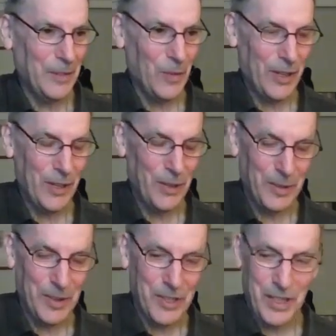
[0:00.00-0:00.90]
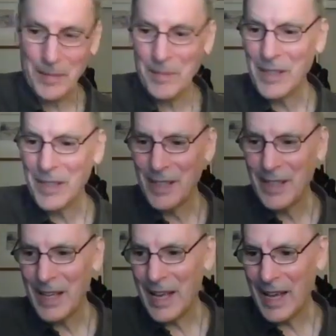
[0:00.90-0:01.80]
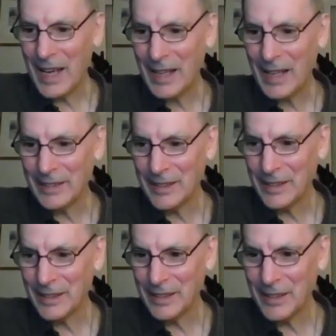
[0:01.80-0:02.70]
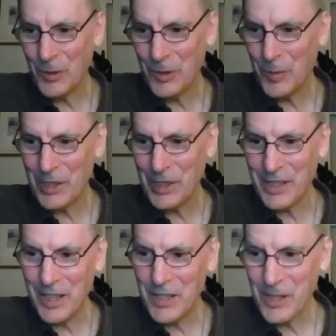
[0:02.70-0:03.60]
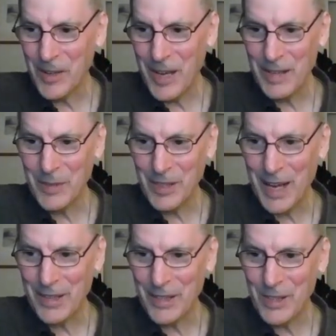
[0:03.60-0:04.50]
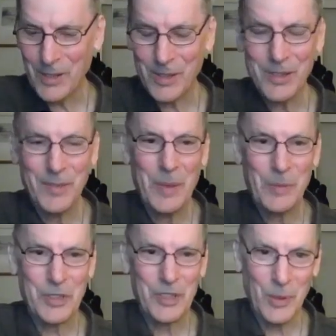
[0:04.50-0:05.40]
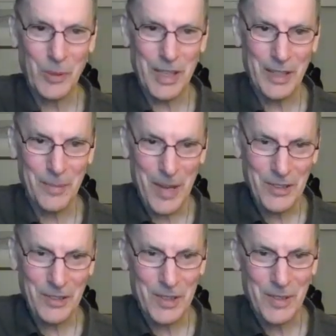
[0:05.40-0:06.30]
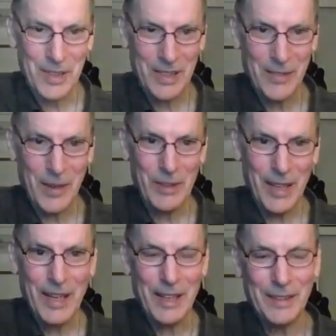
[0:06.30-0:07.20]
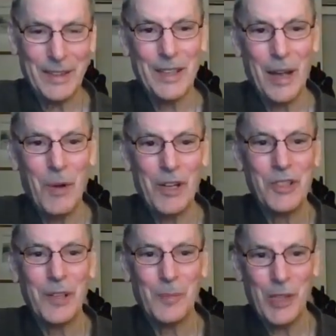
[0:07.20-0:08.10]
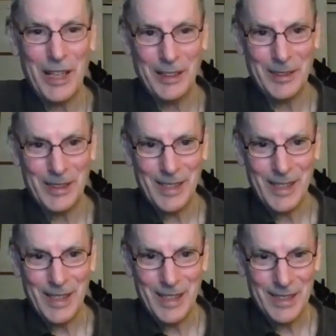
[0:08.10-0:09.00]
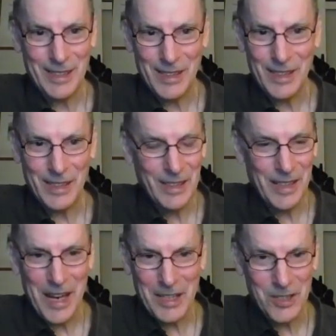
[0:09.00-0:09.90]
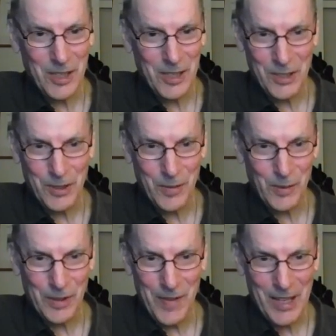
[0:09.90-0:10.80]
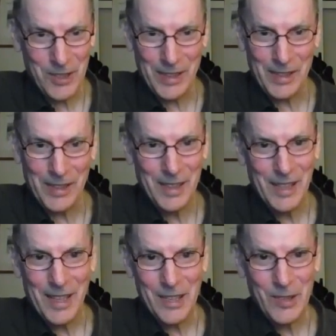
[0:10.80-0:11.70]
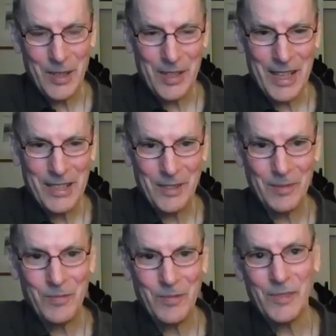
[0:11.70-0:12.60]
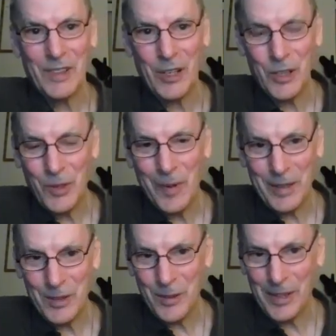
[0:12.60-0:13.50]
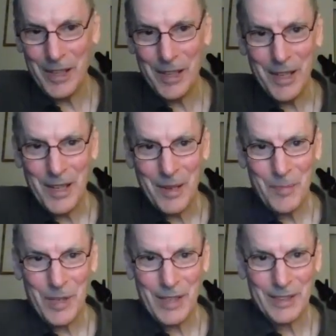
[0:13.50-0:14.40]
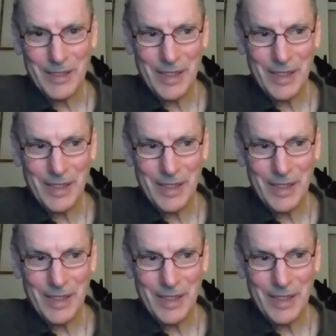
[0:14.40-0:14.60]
you want to go to a gym, and no one's putting a gun to your head, but I think people are slowly getting the message. Hey, I want to see a play. Mm-hmm. Can't see them fully vaccinated. So I think that's a good way of doing it. But,